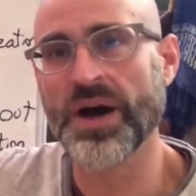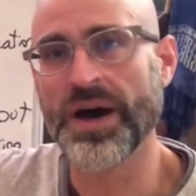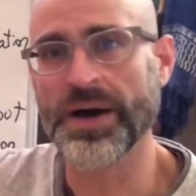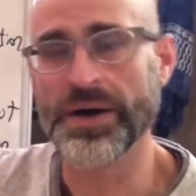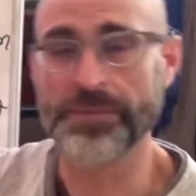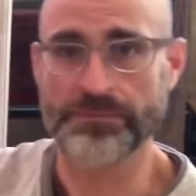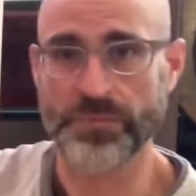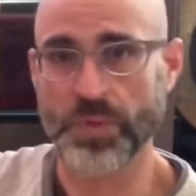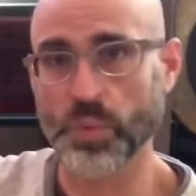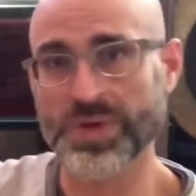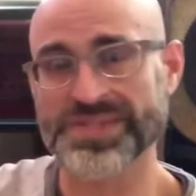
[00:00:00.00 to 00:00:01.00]
um,
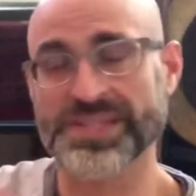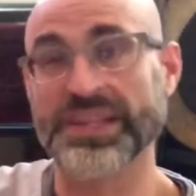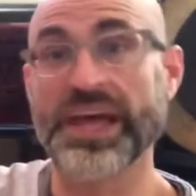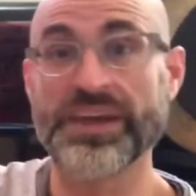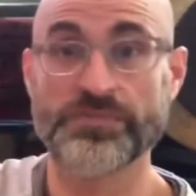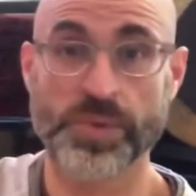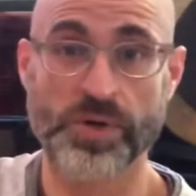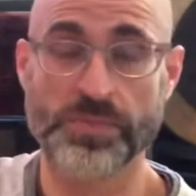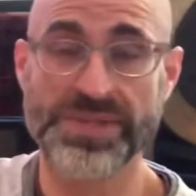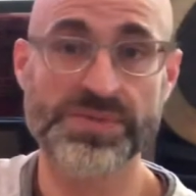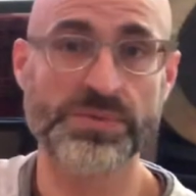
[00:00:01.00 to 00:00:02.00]
one's life
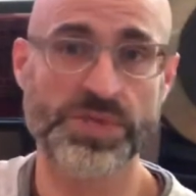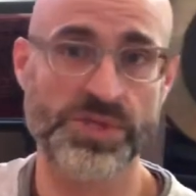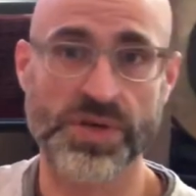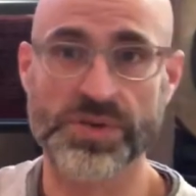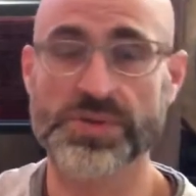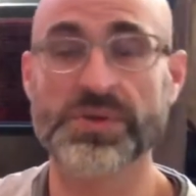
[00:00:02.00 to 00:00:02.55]
purpose, which is also